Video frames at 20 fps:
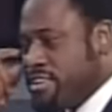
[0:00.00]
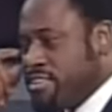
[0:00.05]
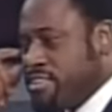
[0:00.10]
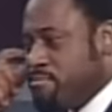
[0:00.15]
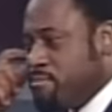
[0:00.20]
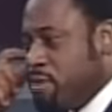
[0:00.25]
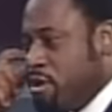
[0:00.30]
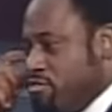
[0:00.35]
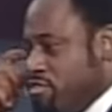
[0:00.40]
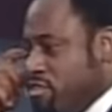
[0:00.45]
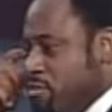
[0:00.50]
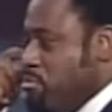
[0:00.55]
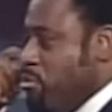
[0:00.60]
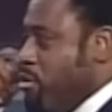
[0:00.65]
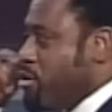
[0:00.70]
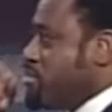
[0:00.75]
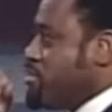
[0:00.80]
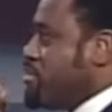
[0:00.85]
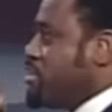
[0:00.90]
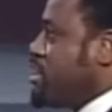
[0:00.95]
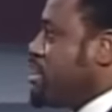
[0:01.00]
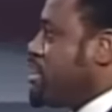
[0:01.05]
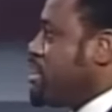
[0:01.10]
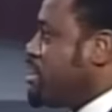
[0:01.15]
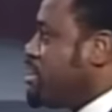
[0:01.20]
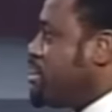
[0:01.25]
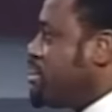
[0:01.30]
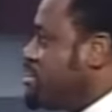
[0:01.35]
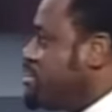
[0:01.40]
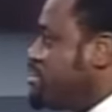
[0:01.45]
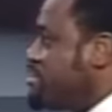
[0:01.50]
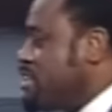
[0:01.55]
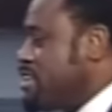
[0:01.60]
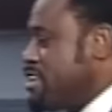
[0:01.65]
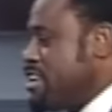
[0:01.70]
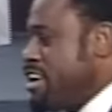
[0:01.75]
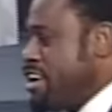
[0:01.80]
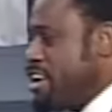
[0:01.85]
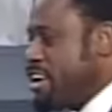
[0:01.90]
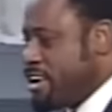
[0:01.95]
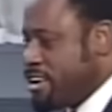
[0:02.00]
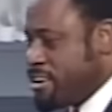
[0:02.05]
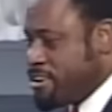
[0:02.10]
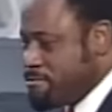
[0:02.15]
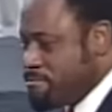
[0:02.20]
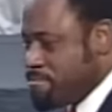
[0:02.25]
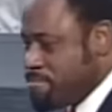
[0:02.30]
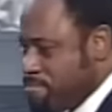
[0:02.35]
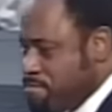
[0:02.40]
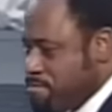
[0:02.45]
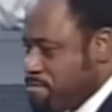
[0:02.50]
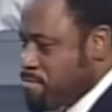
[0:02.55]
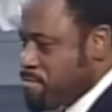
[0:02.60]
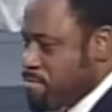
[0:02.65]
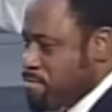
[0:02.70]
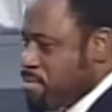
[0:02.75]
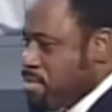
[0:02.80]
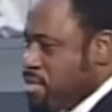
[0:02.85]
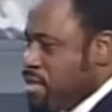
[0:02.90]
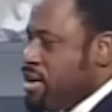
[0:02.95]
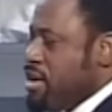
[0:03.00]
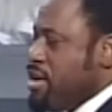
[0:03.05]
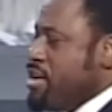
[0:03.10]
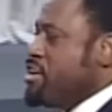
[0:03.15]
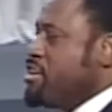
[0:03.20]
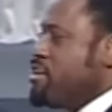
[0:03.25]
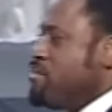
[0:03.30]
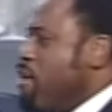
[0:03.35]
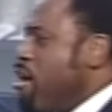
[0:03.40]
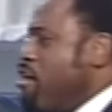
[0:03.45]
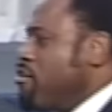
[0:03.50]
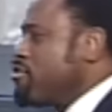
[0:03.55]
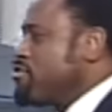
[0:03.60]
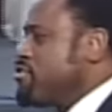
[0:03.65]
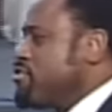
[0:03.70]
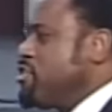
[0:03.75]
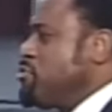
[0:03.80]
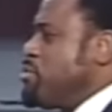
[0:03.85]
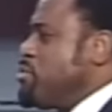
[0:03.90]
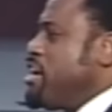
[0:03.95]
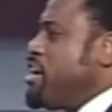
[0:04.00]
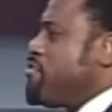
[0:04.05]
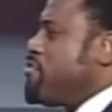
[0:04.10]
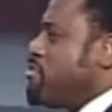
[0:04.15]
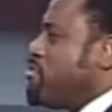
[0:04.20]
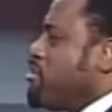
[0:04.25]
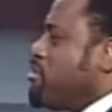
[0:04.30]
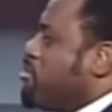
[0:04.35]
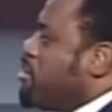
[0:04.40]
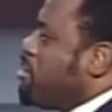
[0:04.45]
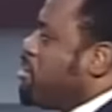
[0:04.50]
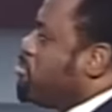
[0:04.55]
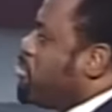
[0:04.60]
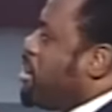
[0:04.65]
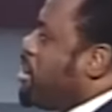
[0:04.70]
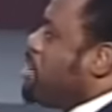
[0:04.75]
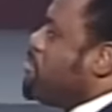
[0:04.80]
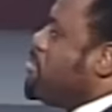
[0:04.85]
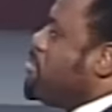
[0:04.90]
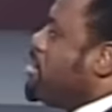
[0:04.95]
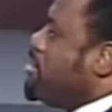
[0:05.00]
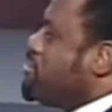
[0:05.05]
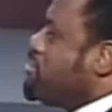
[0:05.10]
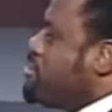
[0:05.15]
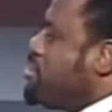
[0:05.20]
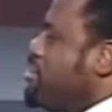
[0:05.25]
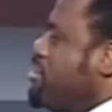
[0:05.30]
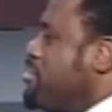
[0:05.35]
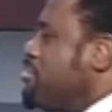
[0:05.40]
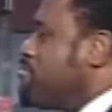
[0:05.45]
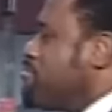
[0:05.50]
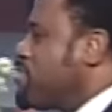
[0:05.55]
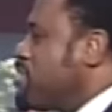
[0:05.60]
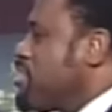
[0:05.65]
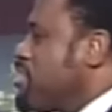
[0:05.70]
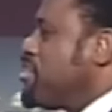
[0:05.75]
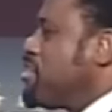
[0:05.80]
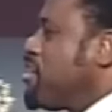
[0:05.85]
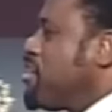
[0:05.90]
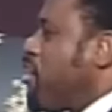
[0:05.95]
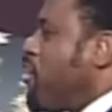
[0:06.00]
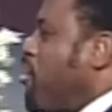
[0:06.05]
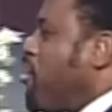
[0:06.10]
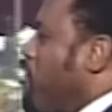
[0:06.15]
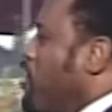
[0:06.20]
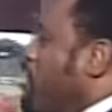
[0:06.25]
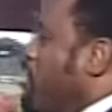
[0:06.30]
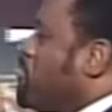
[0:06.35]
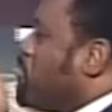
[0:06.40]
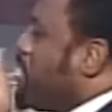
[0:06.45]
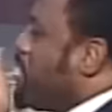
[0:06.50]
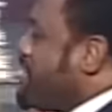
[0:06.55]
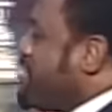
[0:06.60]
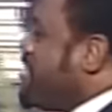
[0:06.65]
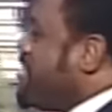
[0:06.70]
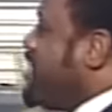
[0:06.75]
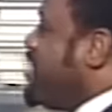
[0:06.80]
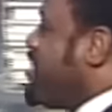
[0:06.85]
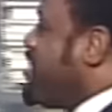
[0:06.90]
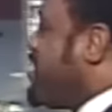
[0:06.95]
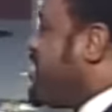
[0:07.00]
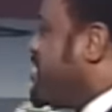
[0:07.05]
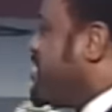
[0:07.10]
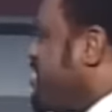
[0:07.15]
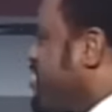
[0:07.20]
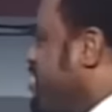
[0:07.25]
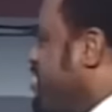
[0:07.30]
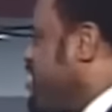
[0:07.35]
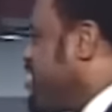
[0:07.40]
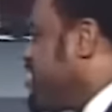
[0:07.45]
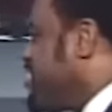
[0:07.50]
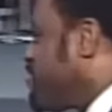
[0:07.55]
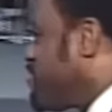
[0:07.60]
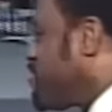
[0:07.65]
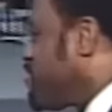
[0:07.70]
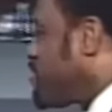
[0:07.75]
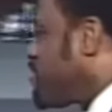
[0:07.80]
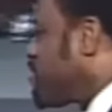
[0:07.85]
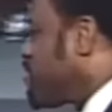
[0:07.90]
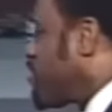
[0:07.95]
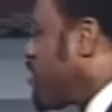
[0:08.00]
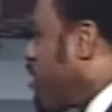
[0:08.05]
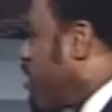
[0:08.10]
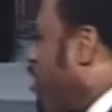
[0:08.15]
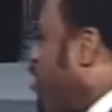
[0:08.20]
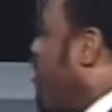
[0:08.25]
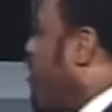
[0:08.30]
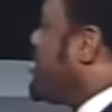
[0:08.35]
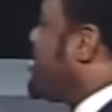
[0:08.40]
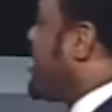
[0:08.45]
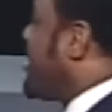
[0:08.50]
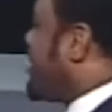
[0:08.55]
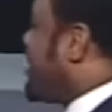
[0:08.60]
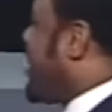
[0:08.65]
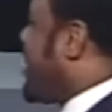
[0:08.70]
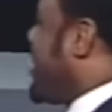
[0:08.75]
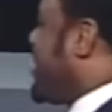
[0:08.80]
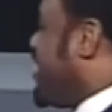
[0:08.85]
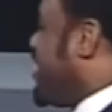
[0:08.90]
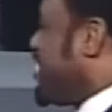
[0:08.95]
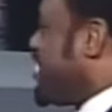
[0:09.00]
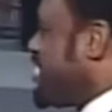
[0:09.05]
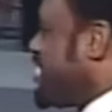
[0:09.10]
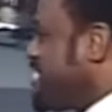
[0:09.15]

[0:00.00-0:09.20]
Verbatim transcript: the most important thing is a king. In a democracy, we have a, a prime minister or a president or a dictator.